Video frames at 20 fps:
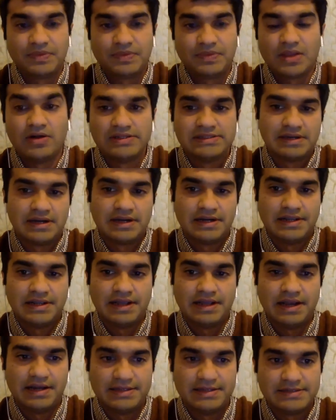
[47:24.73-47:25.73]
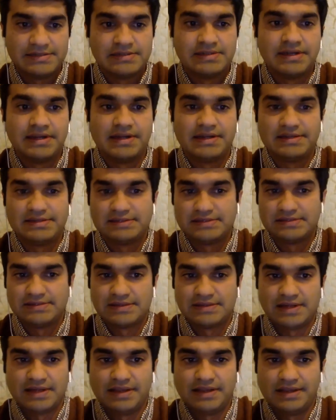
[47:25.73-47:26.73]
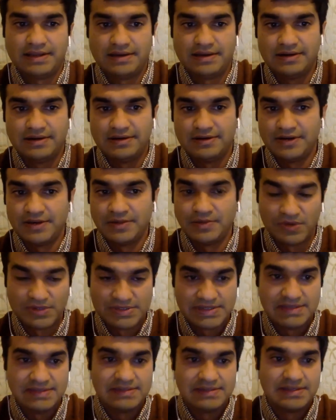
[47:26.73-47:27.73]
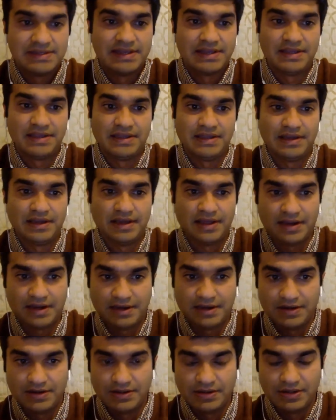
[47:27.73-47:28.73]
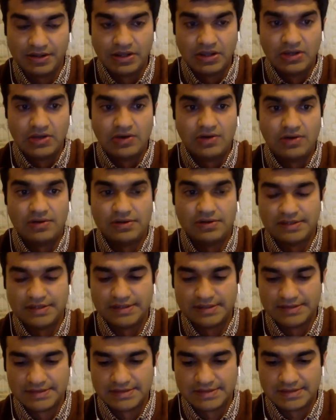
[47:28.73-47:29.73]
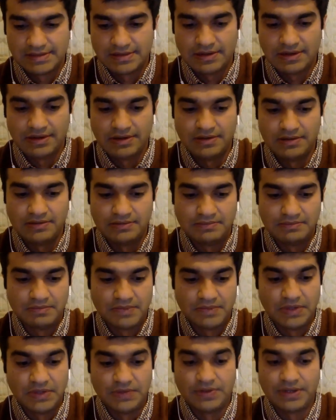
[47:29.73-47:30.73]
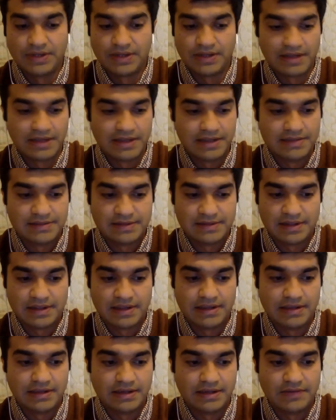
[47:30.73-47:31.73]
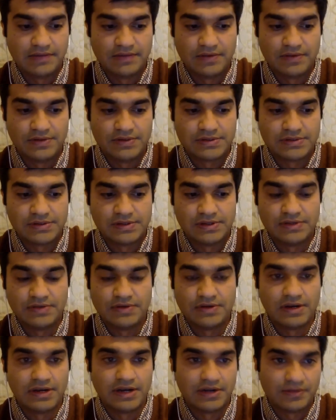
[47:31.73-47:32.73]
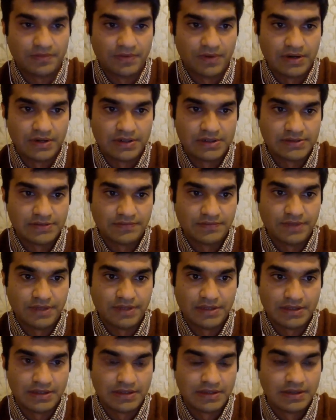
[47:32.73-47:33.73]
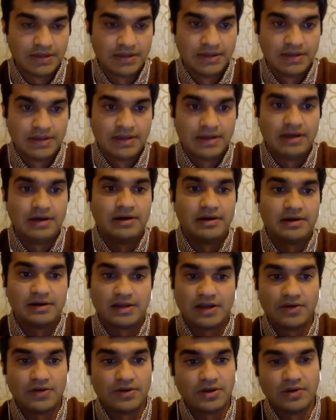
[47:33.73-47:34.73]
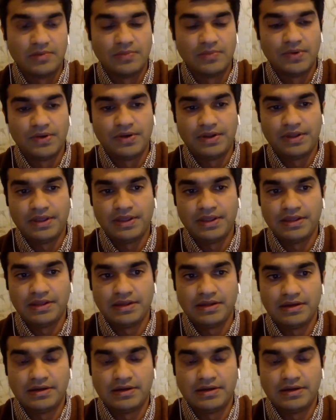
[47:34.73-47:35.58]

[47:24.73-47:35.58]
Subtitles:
all these additional data sets like remote sensing and all these new techniques like convolutional neural networks with cloud computing,